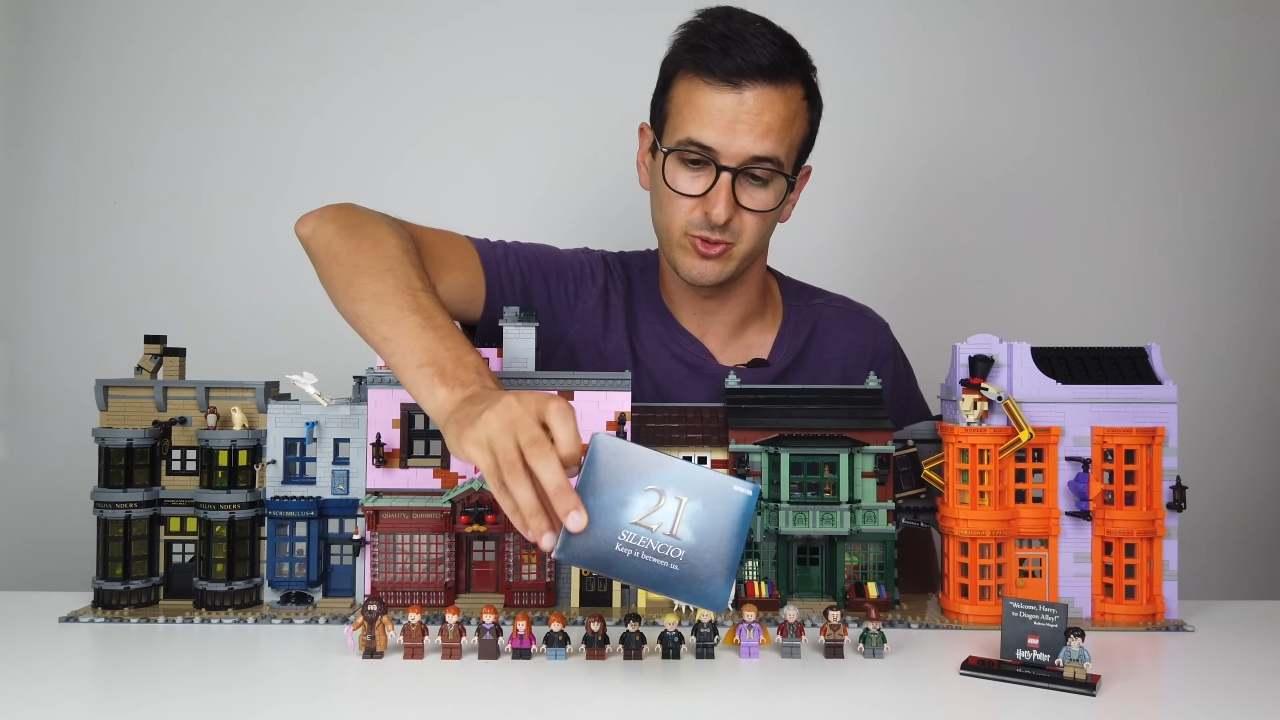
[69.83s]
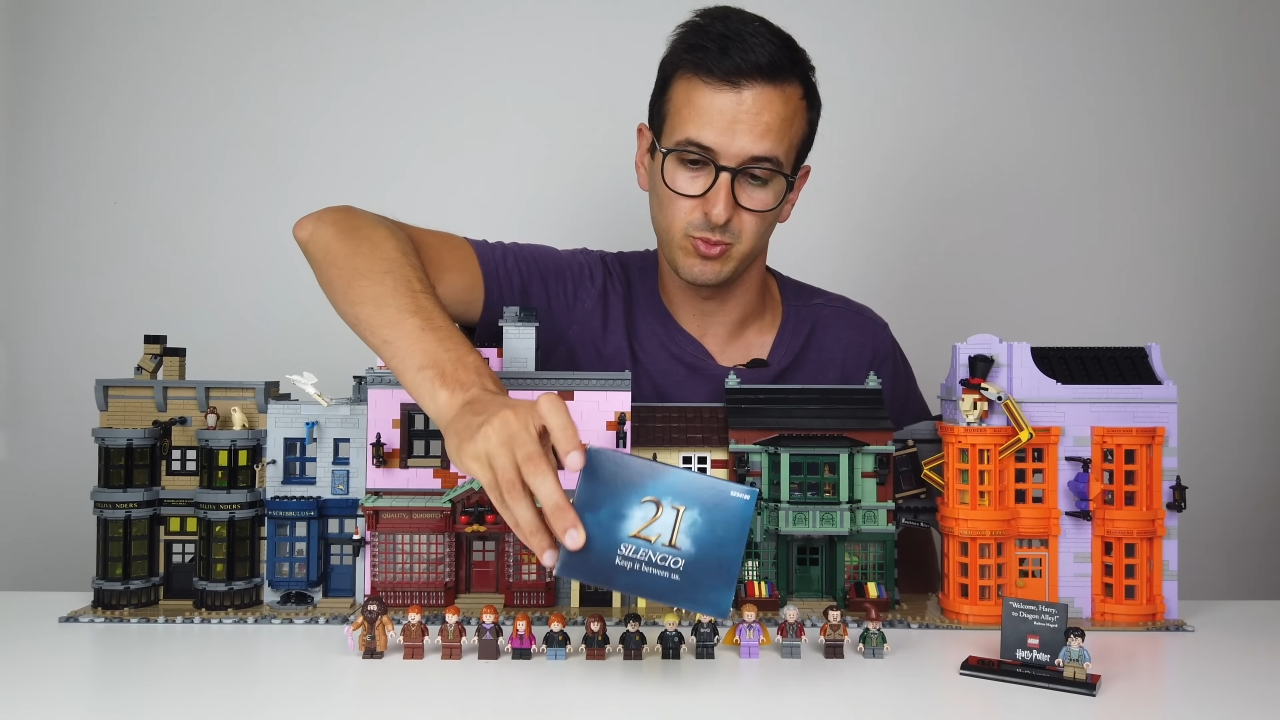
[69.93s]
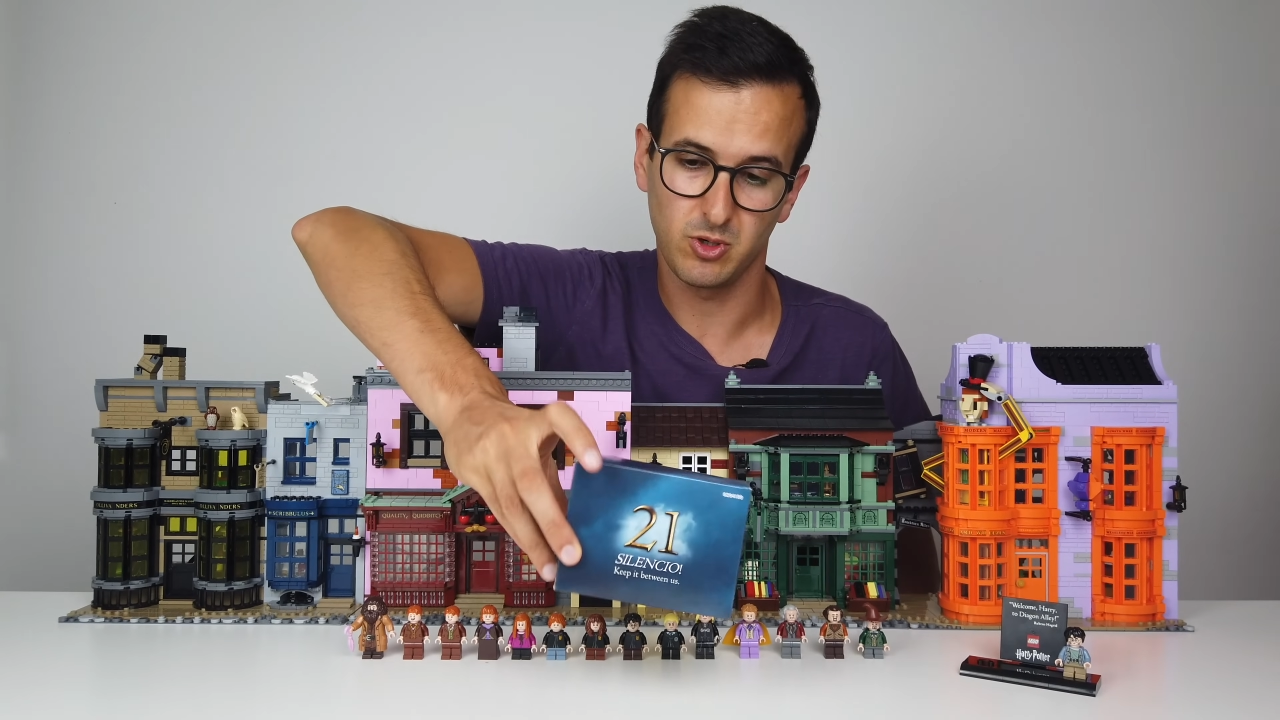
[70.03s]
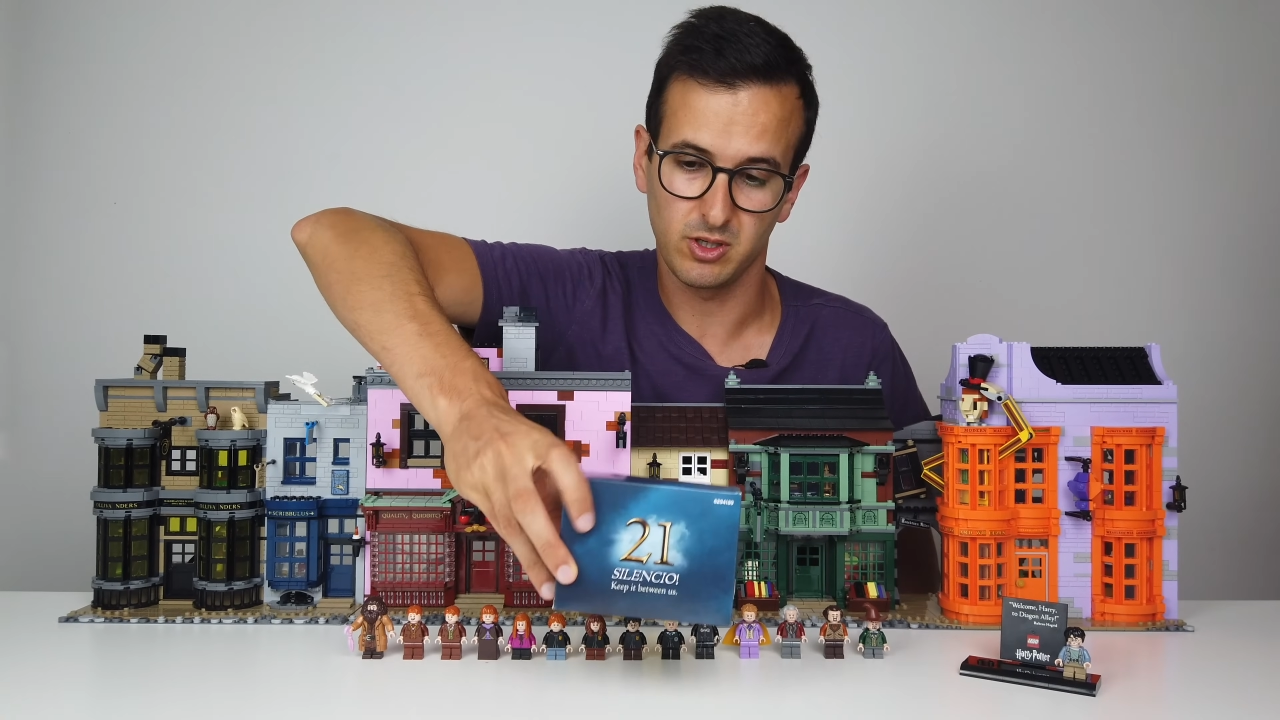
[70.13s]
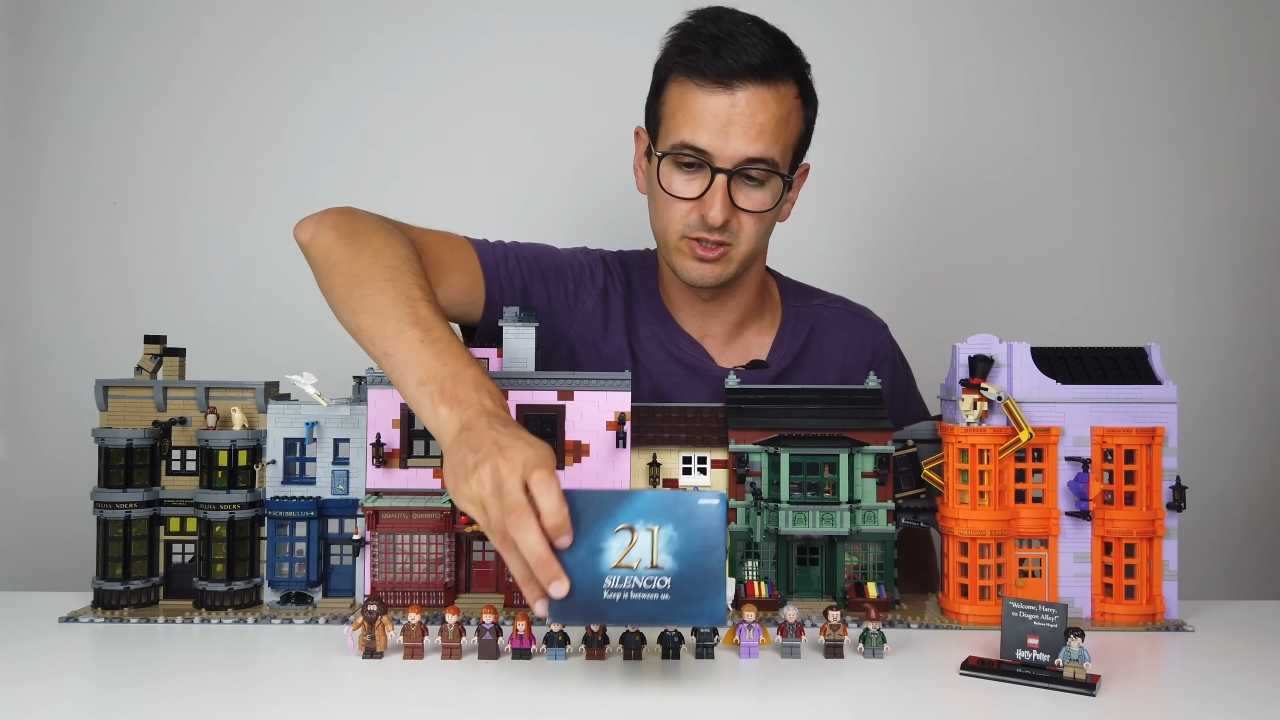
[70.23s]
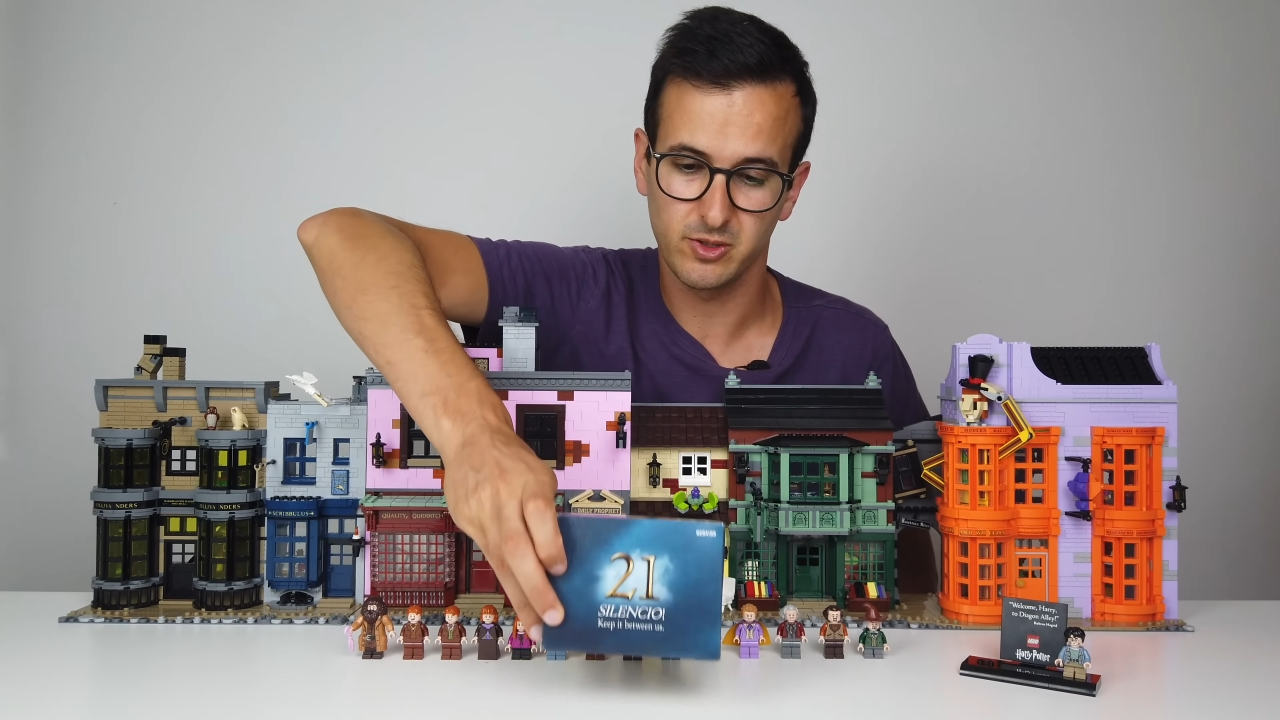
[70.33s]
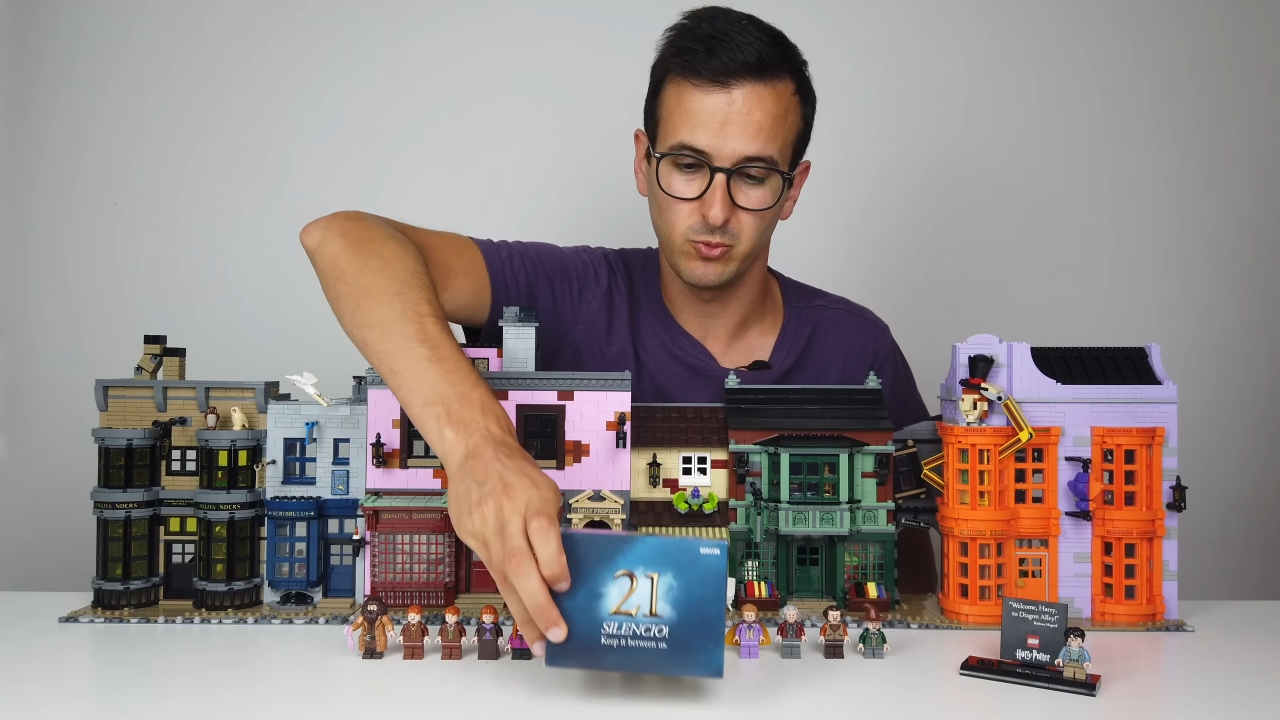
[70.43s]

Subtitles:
box,